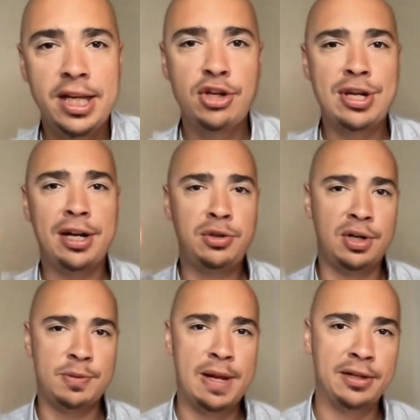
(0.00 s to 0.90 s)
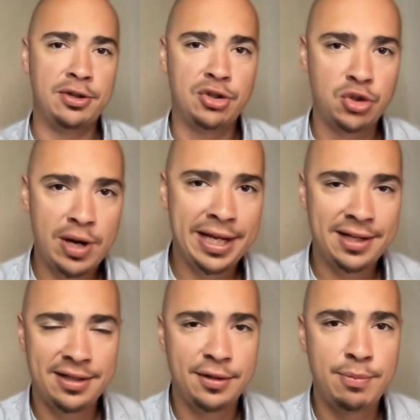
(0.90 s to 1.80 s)
Shout out to our sponsor, Tradix,
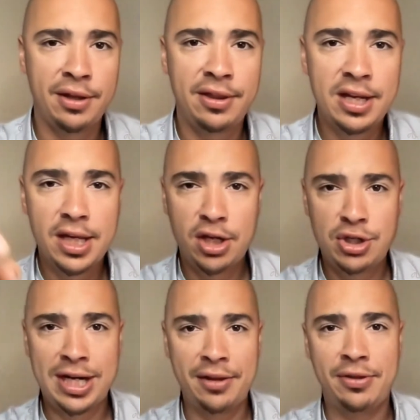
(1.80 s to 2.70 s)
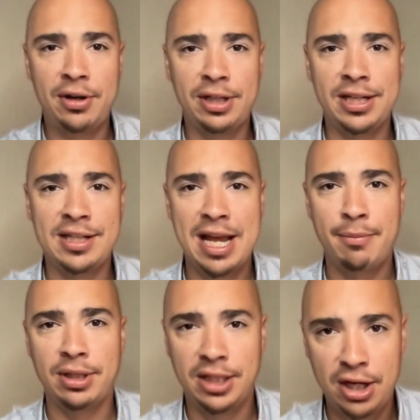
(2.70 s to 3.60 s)
this month. Check out their links down
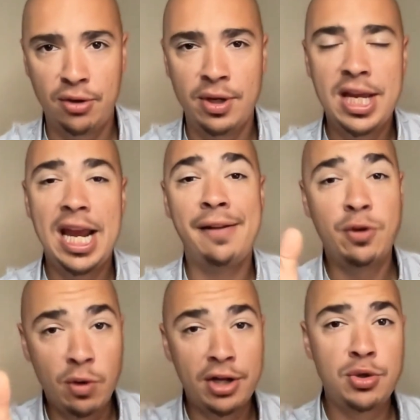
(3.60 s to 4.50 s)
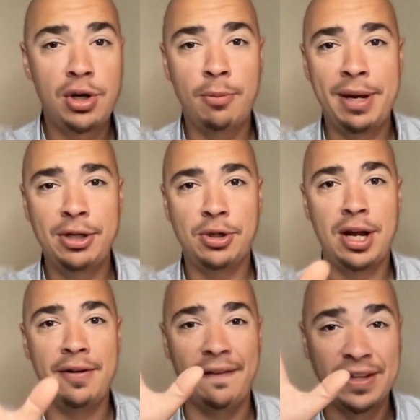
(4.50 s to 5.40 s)
below. And if you want to join our
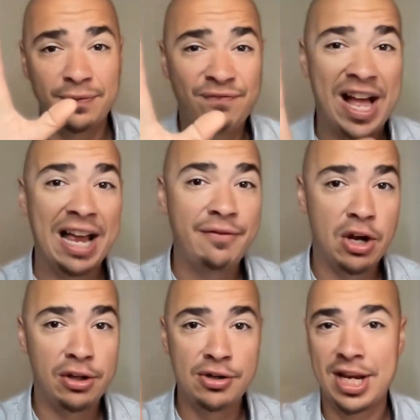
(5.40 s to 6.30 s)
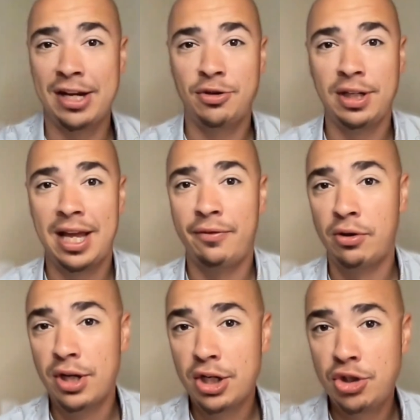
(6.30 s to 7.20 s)
Patreon, it's $5 entry level.
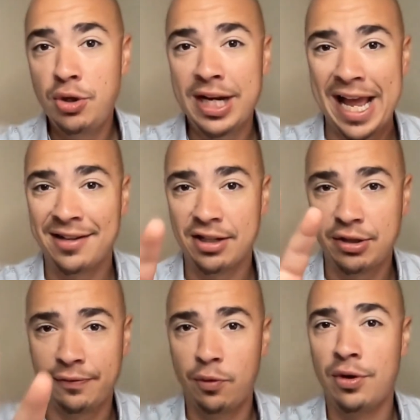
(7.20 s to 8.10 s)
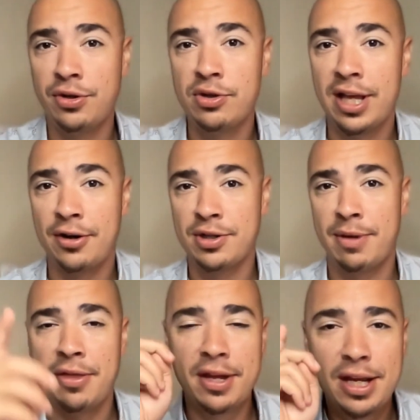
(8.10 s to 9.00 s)
You get access to 4 newsletters a
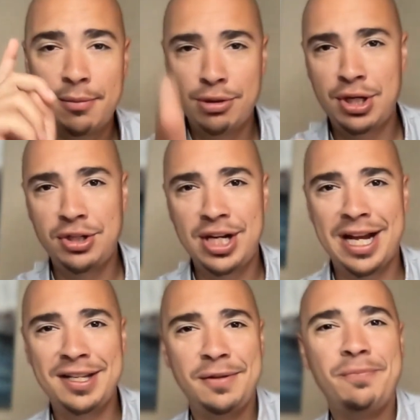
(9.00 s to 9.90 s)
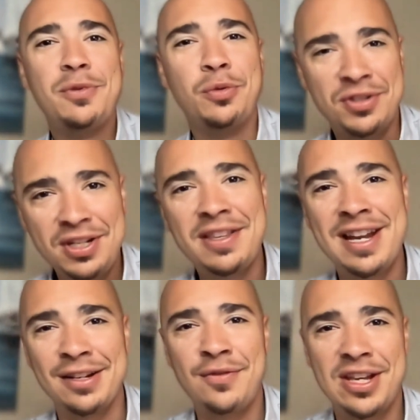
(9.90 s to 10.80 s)
month. Appreciate you guys. We'll see you in the
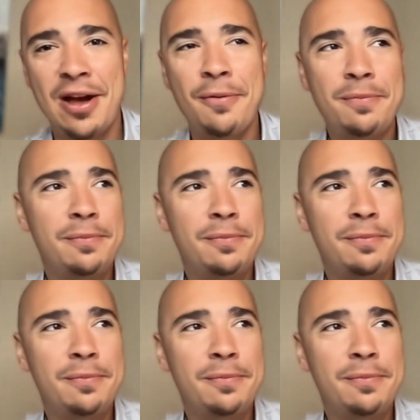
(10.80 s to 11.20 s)
next video.